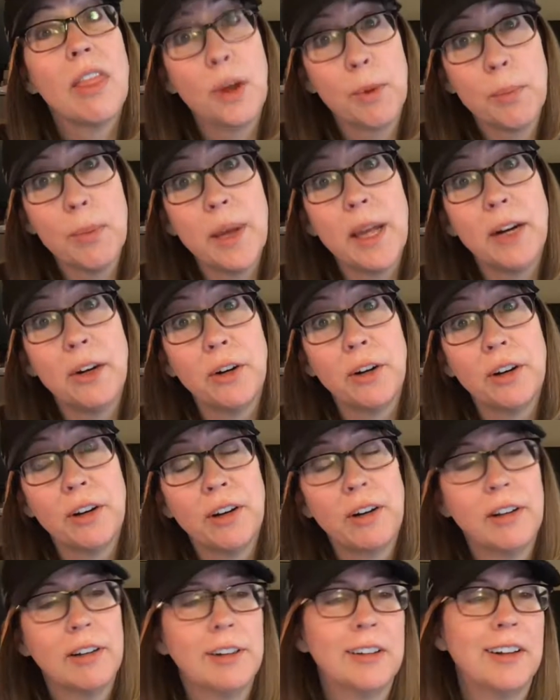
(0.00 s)
they're better.
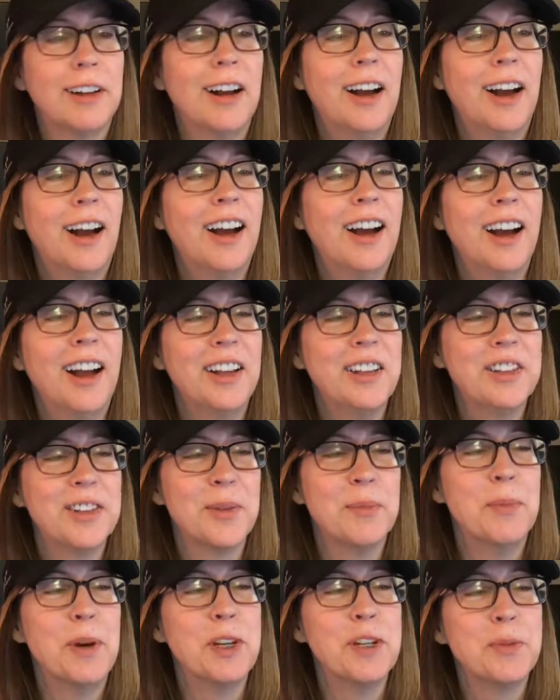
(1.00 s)
It's
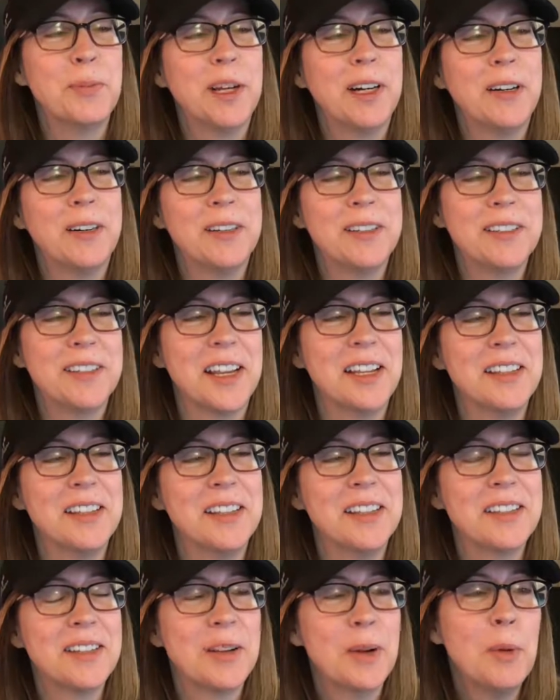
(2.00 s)
a much better
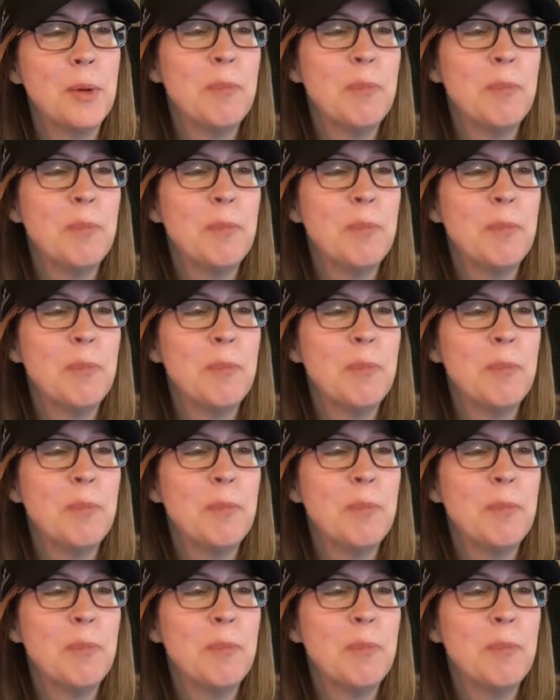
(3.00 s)
sentence.